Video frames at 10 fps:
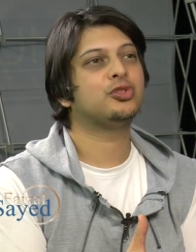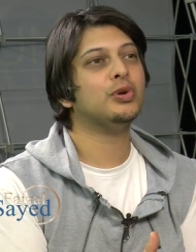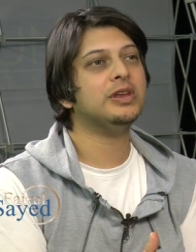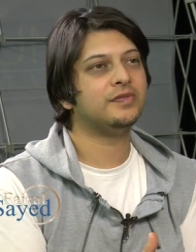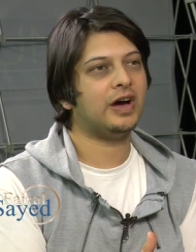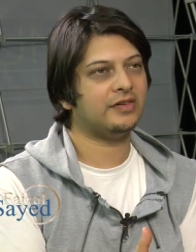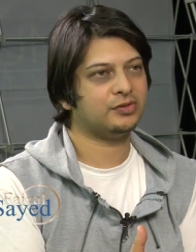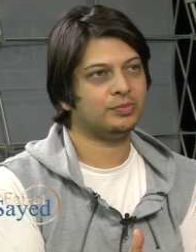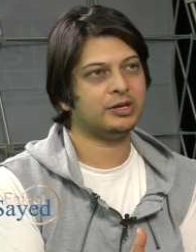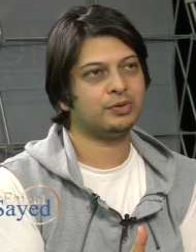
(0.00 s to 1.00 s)
yeah, at
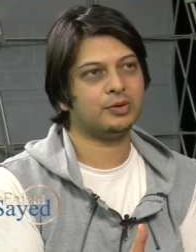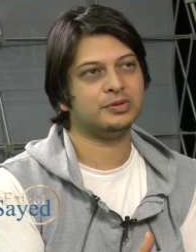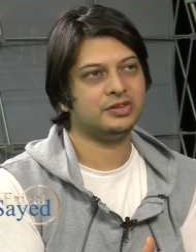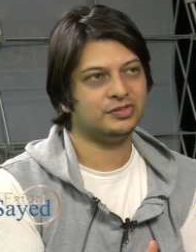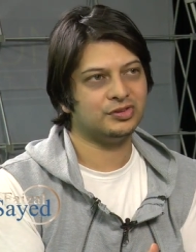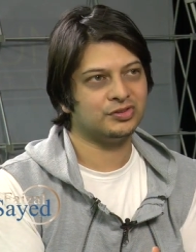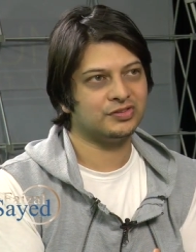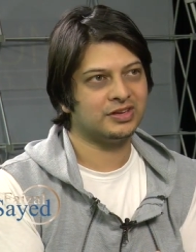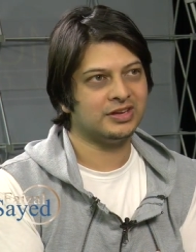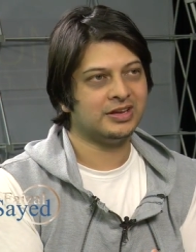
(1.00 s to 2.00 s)
25 to make proper
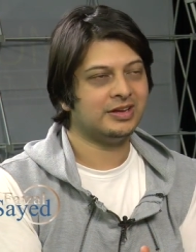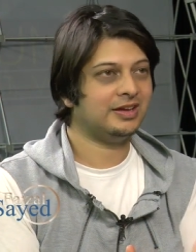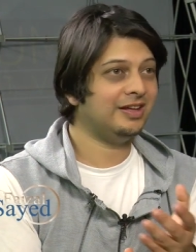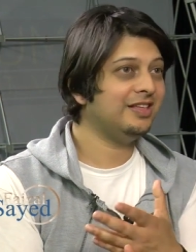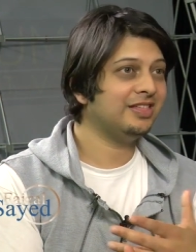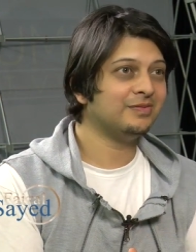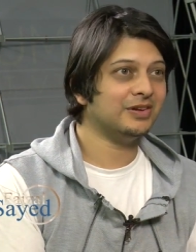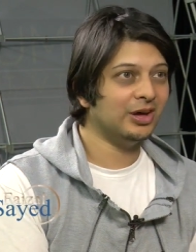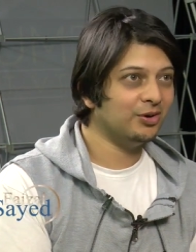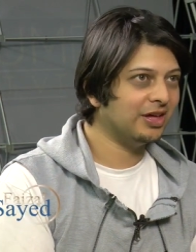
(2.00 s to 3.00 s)
decisions. Yes.
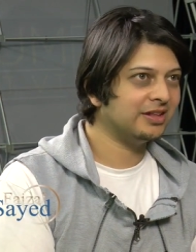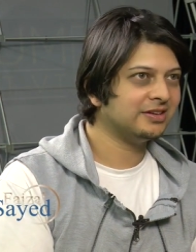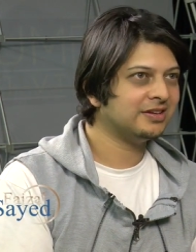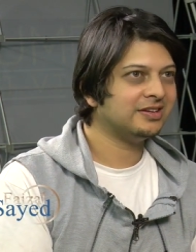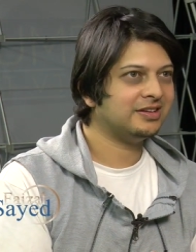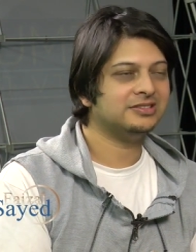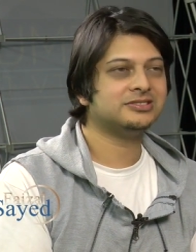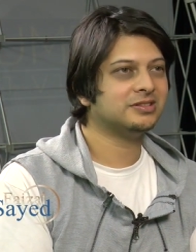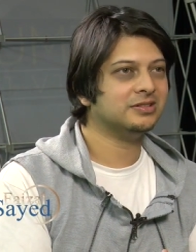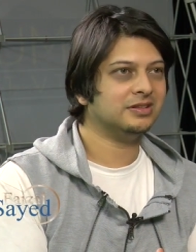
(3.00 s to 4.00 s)
Anything below that,
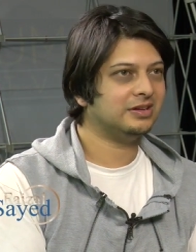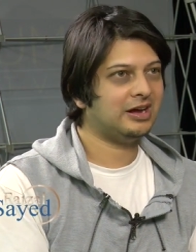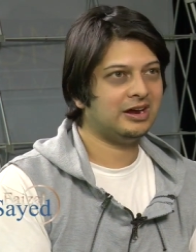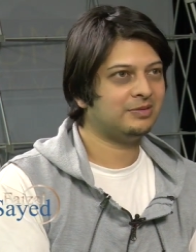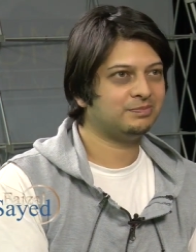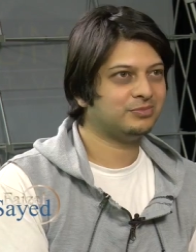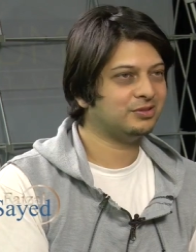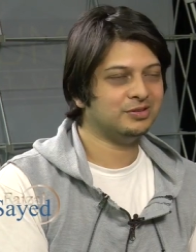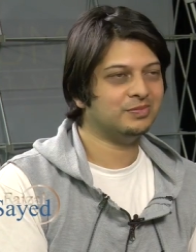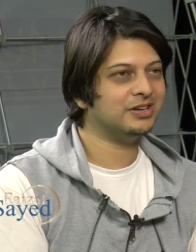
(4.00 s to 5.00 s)
yeah, is still
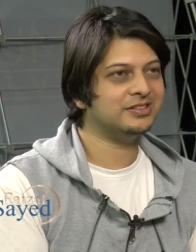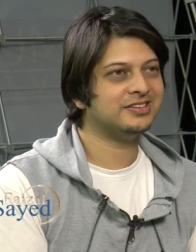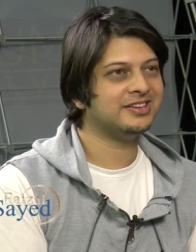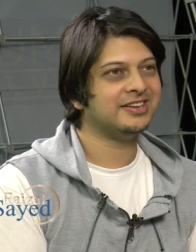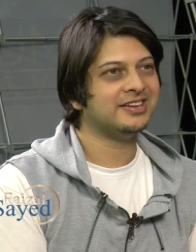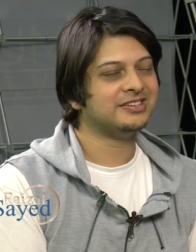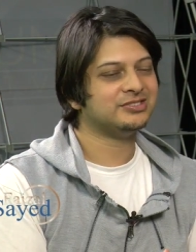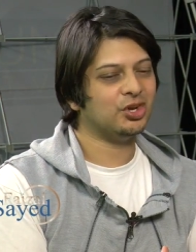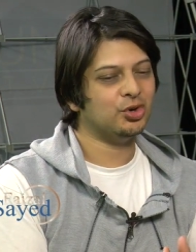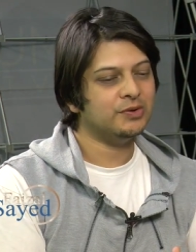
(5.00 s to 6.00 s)
up to debate.
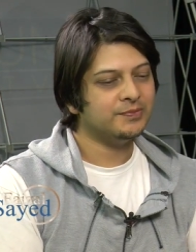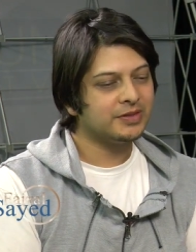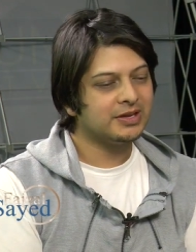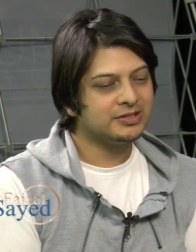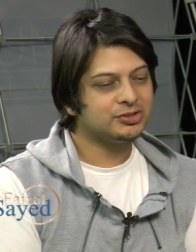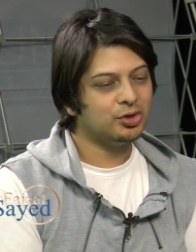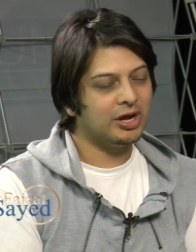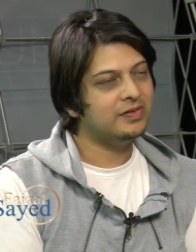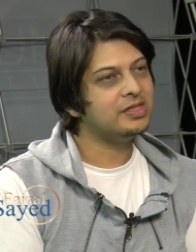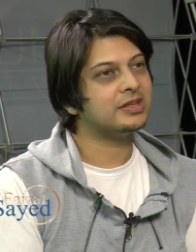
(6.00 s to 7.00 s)
Yes.
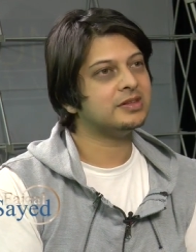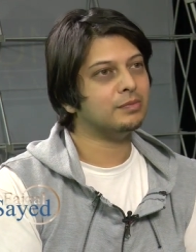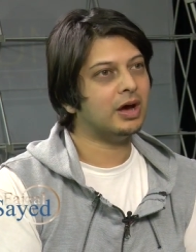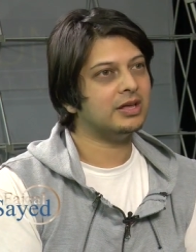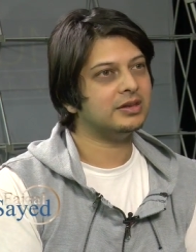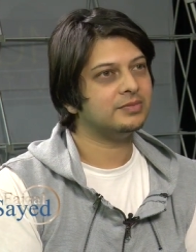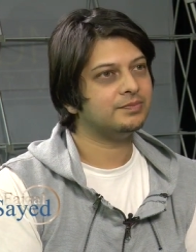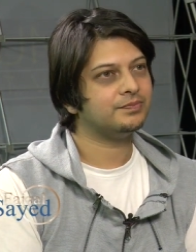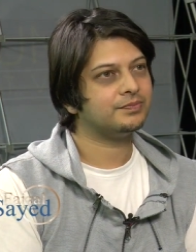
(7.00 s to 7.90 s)
So having that in mind,